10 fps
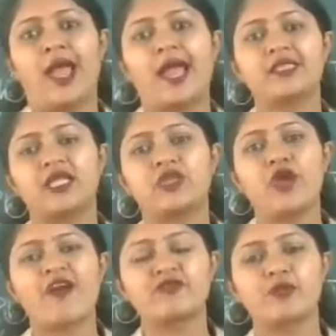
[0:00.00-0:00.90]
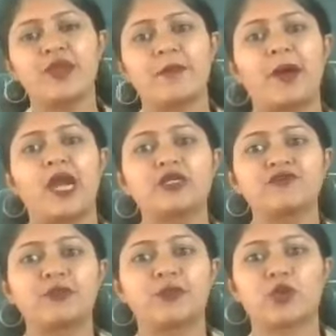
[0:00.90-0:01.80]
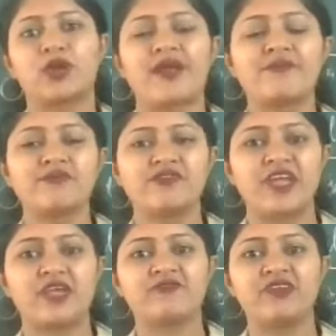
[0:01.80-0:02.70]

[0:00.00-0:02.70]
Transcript: and then you have to be a part of the program where